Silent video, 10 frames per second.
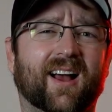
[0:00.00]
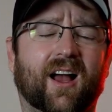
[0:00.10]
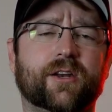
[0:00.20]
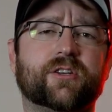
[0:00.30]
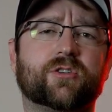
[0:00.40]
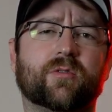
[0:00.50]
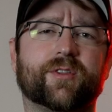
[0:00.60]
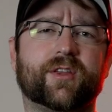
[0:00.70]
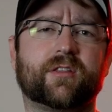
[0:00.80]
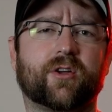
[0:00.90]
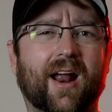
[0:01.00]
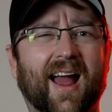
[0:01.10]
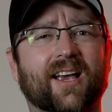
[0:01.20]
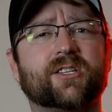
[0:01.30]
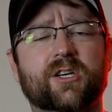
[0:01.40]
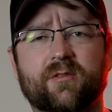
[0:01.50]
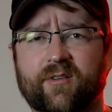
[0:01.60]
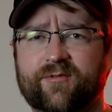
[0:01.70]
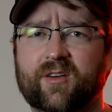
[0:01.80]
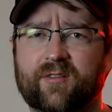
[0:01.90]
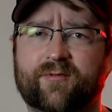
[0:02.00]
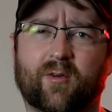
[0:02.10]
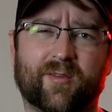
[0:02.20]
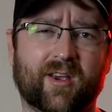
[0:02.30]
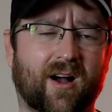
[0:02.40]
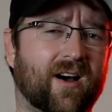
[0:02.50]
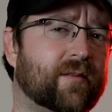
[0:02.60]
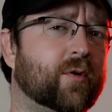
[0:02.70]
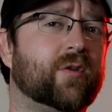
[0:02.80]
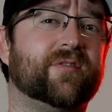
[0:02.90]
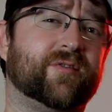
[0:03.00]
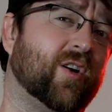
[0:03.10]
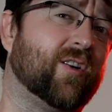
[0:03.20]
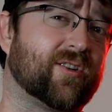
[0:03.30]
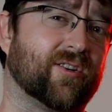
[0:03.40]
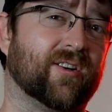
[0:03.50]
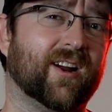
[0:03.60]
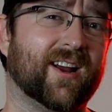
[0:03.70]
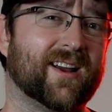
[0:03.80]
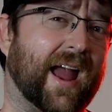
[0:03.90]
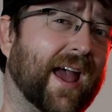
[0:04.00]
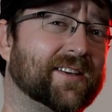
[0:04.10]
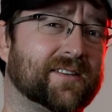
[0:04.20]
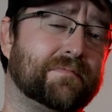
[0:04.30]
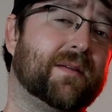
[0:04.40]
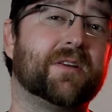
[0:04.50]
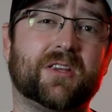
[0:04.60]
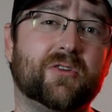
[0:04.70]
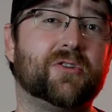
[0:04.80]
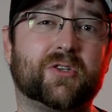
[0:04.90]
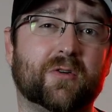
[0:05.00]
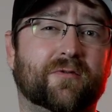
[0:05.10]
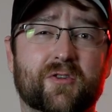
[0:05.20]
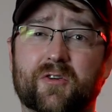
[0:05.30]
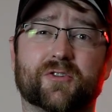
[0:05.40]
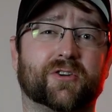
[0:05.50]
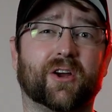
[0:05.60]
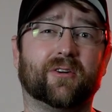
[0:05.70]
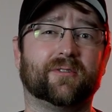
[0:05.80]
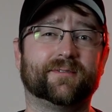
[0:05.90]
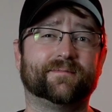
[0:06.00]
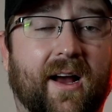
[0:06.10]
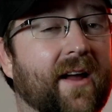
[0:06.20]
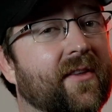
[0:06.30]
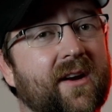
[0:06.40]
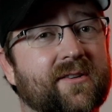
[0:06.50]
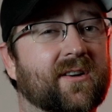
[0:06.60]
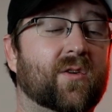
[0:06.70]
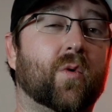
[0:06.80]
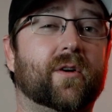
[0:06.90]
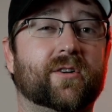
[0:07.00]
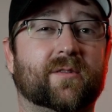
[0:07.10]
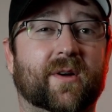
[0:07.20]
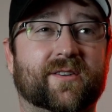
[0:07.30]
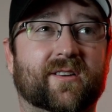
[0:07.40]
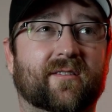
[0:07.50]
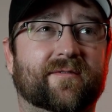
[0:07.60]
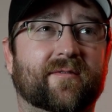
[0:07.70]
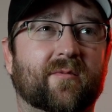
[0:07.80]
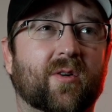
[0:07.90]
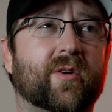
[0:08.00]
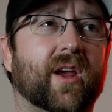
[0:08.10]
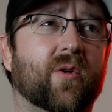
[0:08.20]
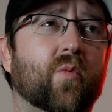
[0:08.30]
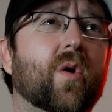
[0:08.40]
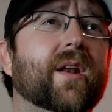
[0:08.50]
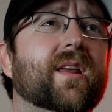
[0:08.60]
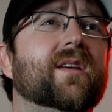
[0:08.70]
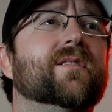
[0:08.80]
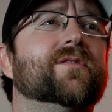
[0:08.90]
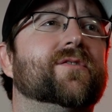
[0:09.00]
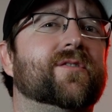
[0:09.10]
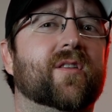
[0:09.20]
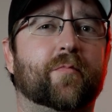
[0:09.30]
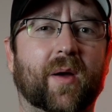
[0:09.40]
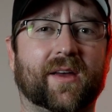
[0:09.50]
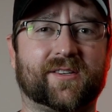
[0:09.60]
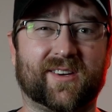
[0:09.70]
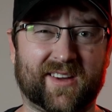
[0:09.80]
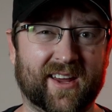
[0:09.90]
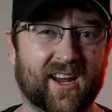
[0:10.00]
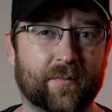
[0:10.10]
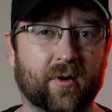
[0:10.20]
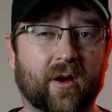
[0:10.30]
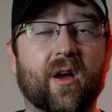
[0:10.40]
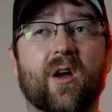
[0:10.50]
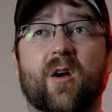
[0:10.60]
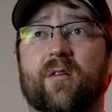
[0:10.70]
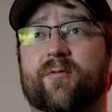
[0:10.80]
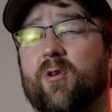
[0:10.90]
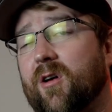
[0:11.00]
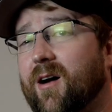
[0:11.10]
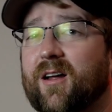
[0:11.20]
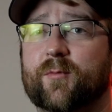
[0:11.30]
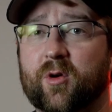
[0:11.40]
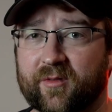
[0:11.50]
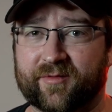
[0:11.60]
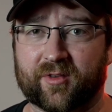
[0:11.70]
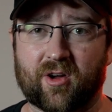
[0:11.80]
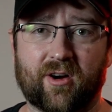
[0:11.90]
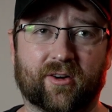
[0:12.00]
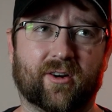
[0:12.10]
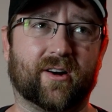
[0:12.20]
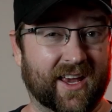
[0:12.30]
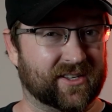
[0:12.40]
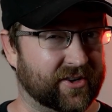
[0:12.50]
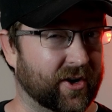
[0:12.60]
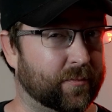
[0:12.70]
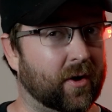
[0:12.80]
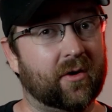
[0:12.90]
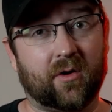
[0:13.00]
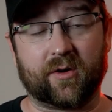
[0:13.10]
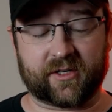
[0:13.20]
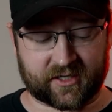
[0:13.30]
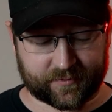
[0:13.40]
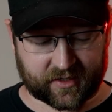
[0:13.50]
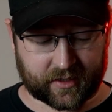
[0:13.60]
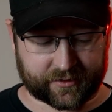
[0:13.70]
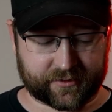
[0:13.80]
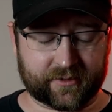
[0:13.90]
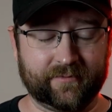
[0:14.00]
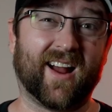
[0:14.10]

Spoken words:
I just don't think they're as good of a fit for the automotive vlogger as maybe they used to a few years ago. And then I started wondering to myself, okay, what is the best camera for an automotive vlogger? Is it a GoPro or is it something else?